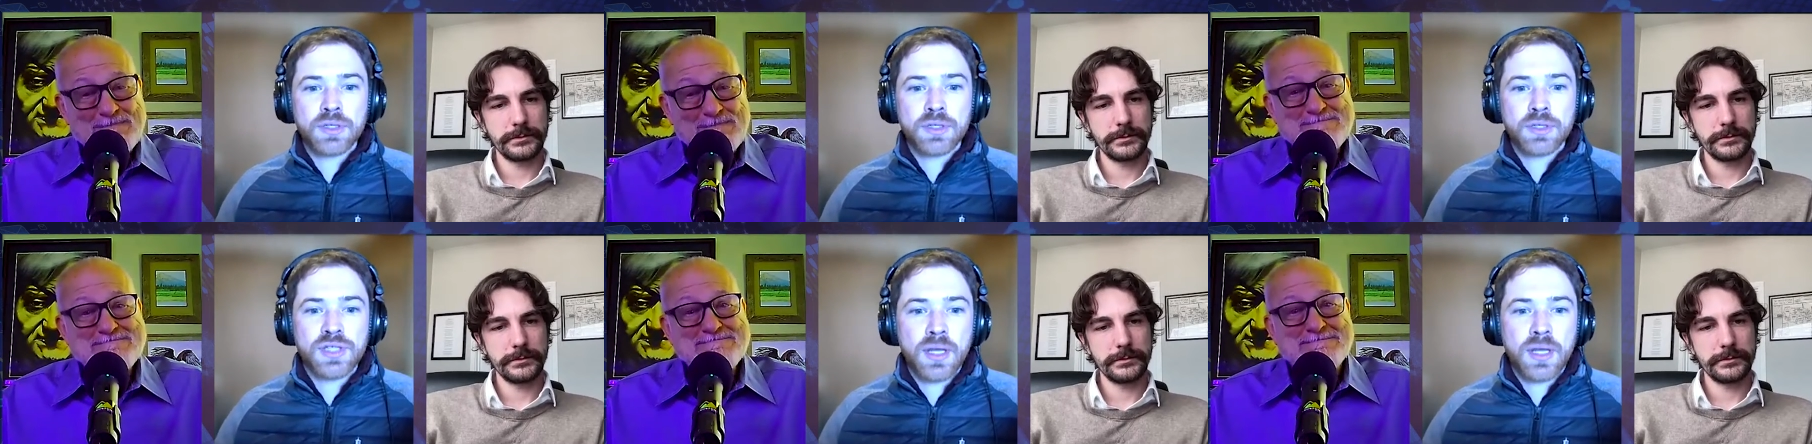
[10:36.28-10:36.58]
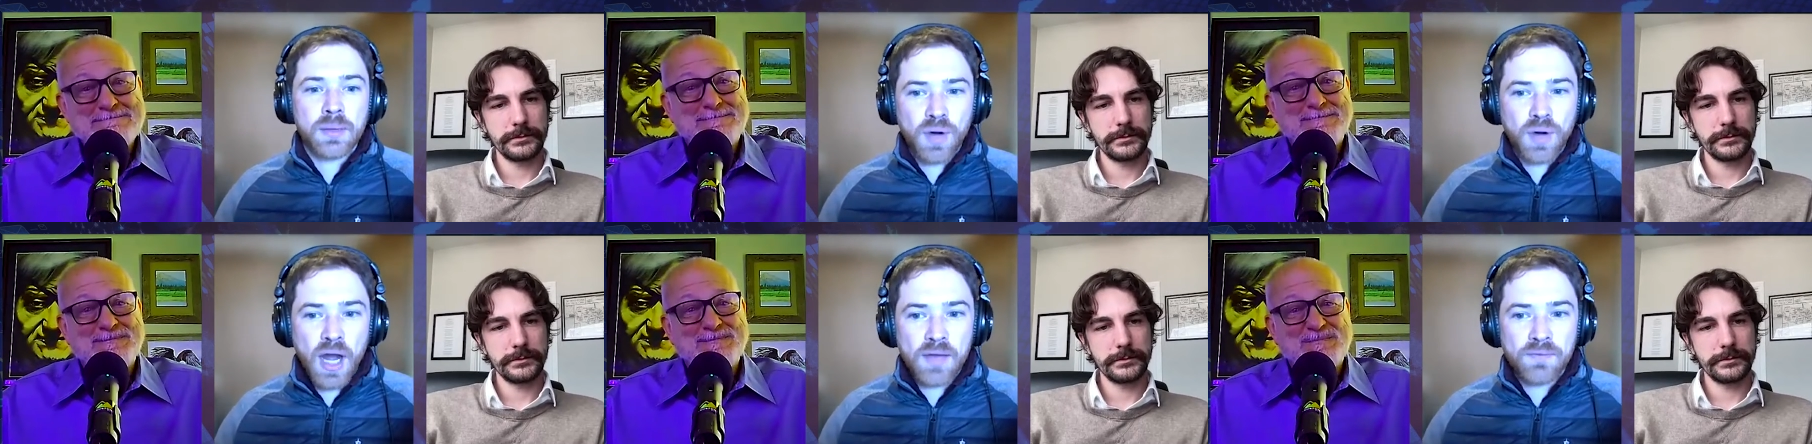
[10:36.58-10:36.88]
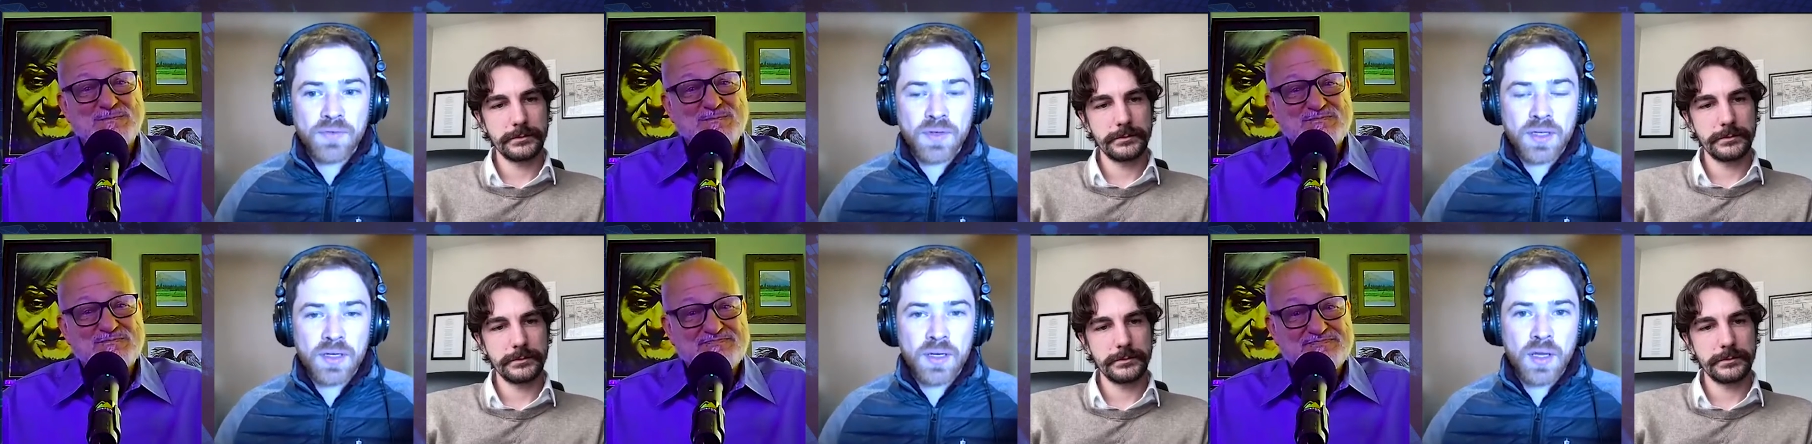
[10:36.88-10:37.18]
Speaker 1: percent
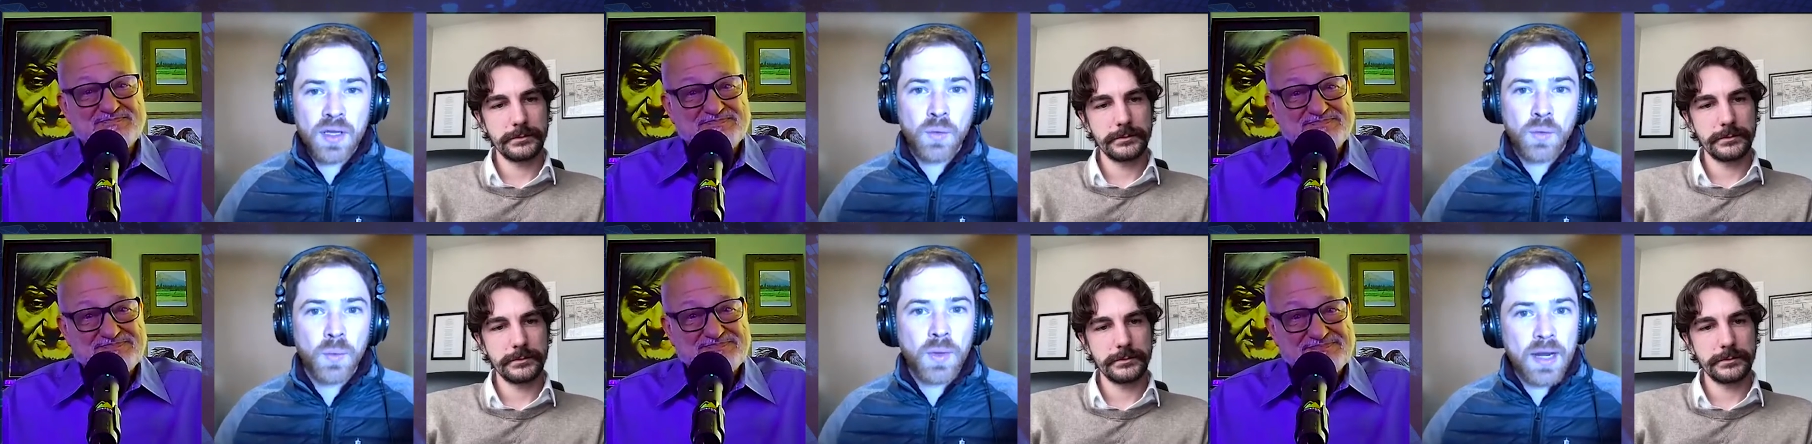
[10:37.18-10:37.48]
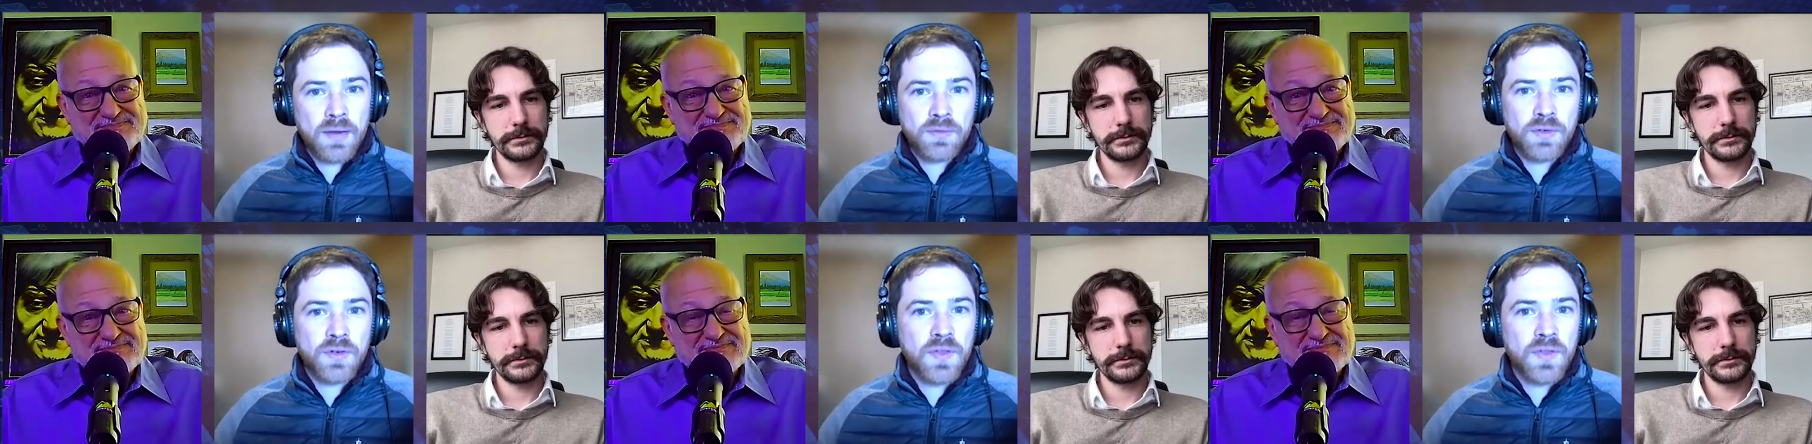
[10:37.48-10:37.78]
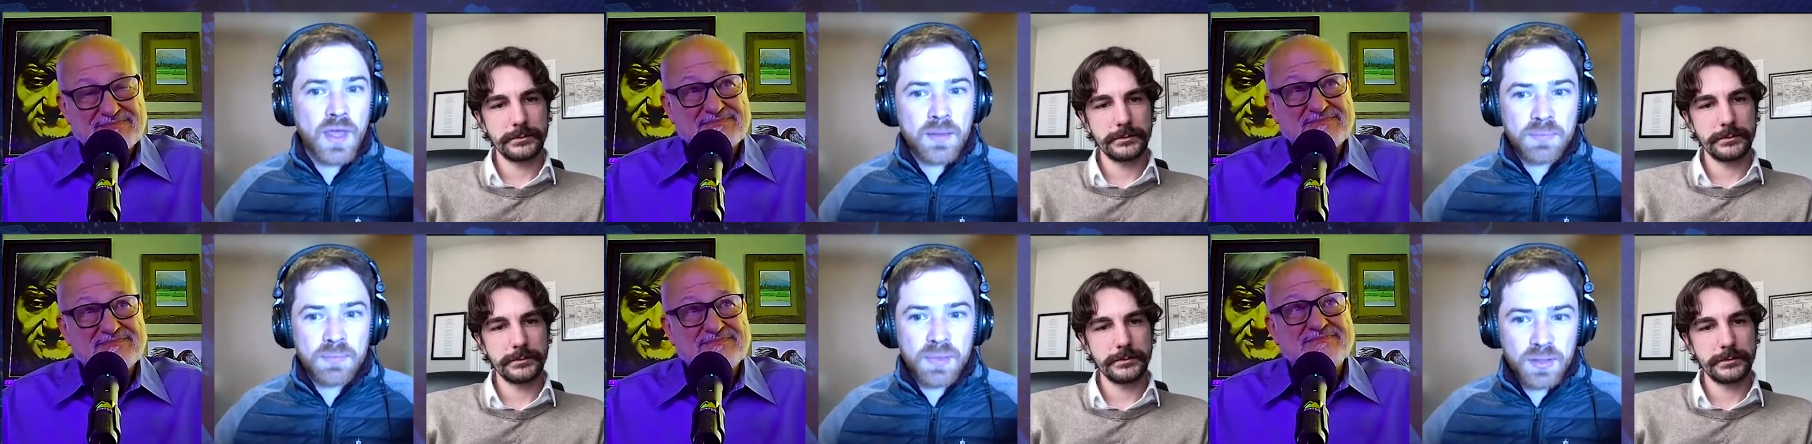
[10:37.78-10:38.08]
profit whenever
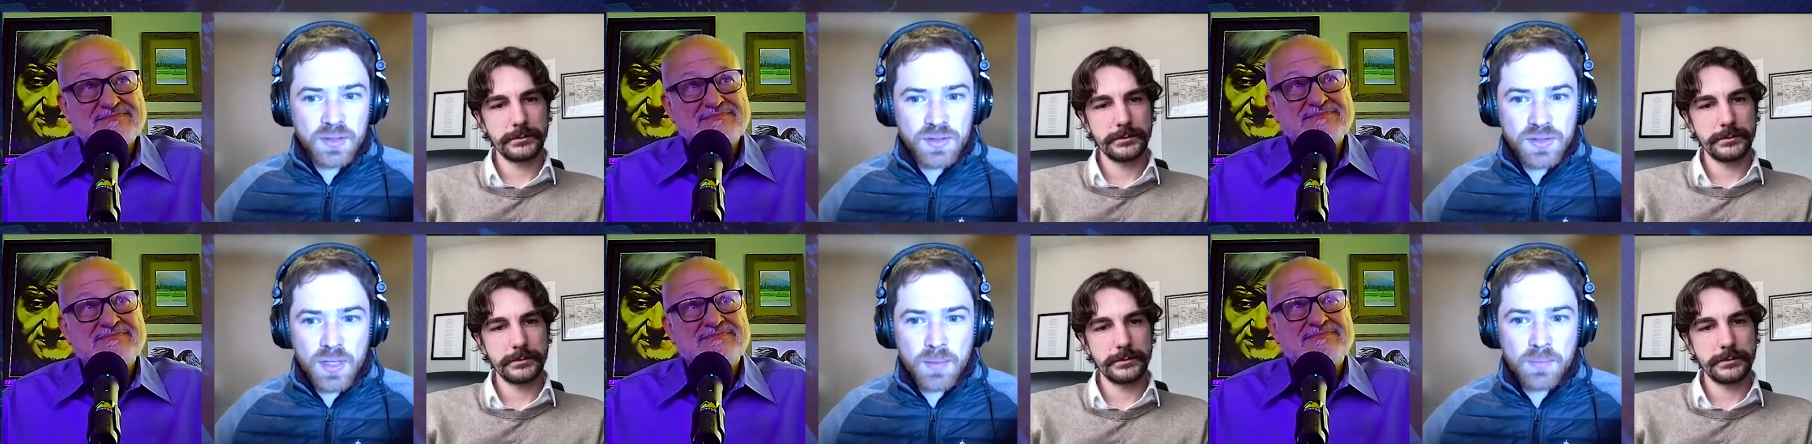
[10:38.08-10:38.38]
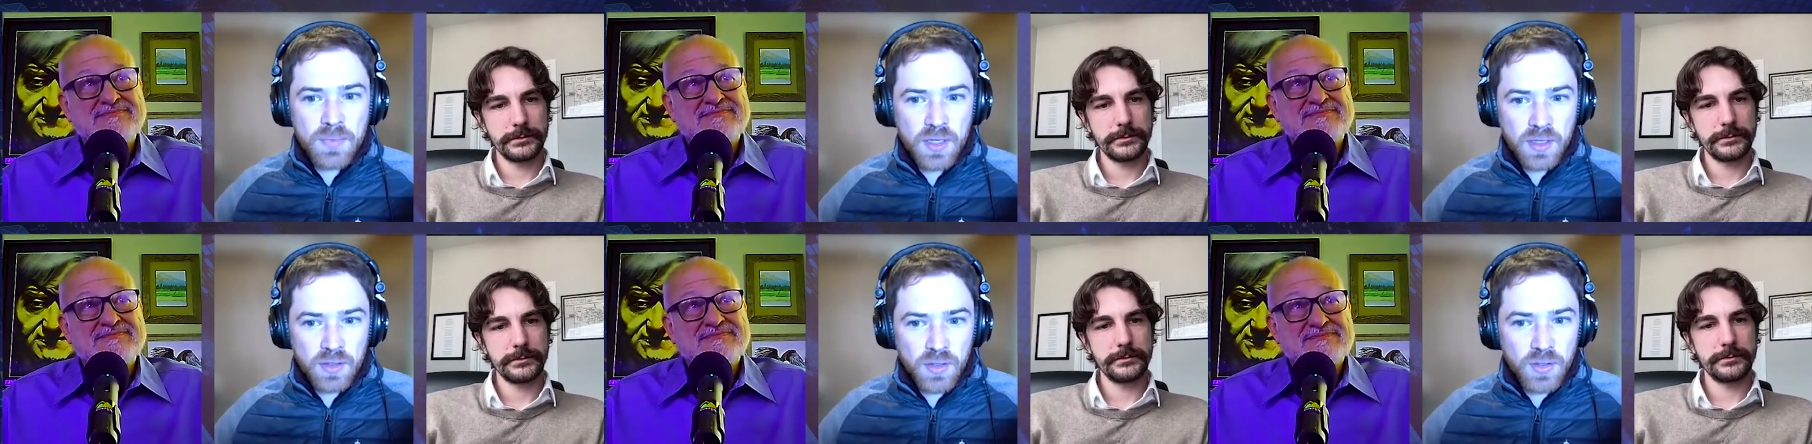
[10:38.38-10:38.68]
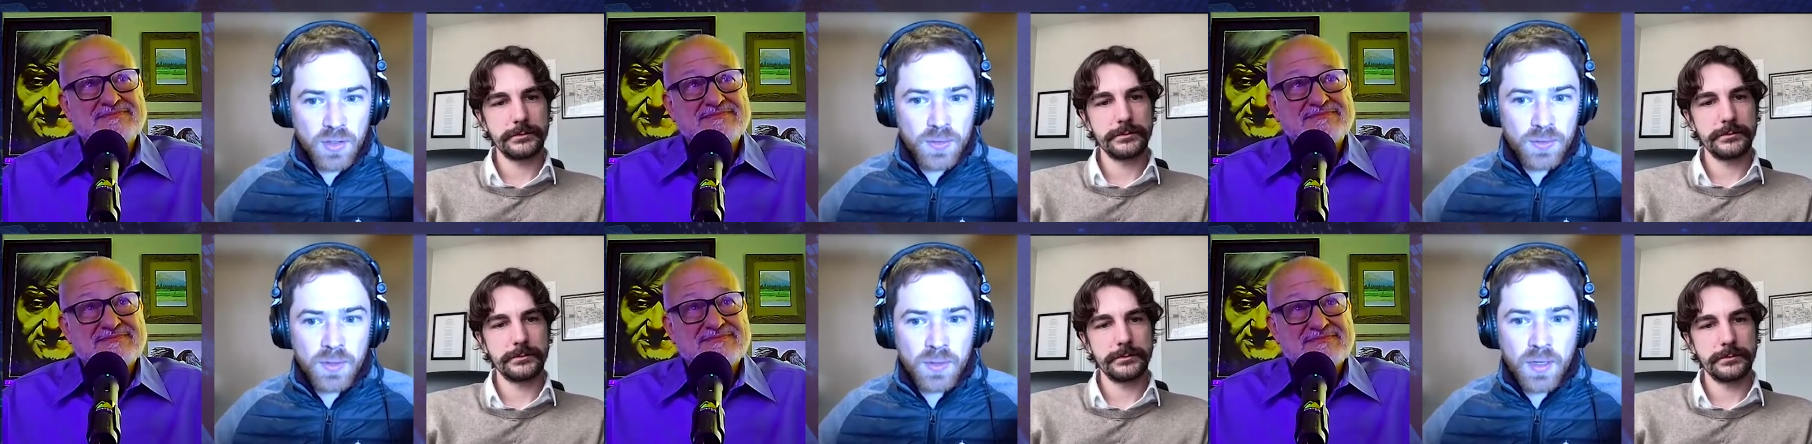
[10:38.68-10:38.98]
they build something
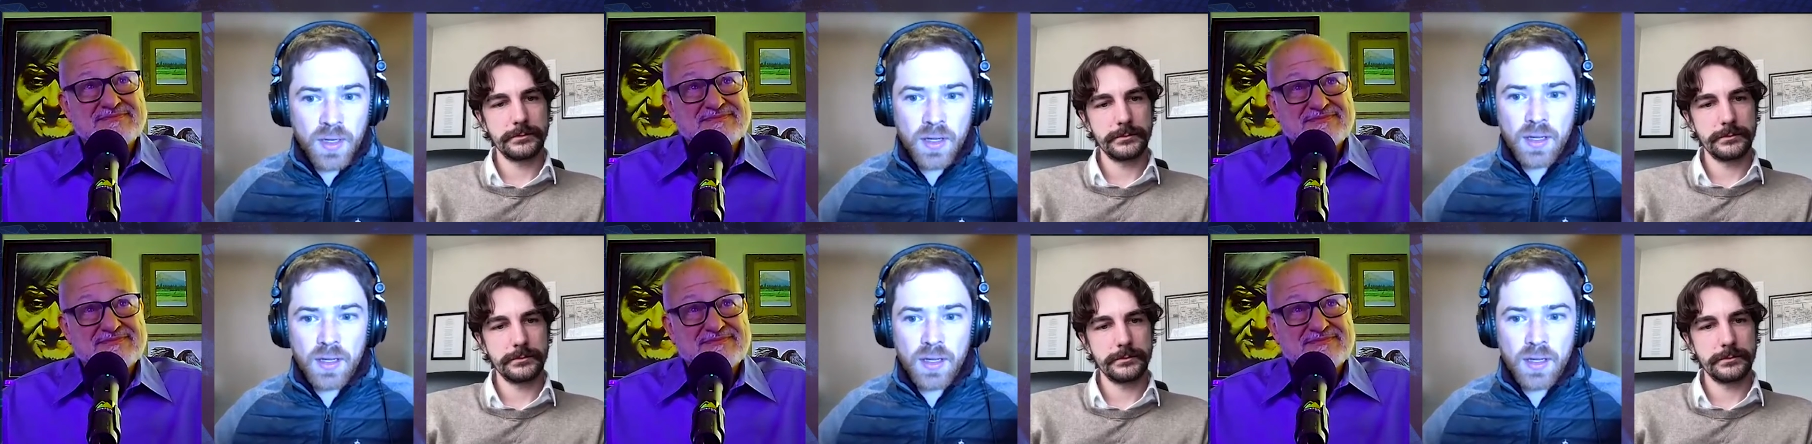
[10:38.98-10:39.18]
new.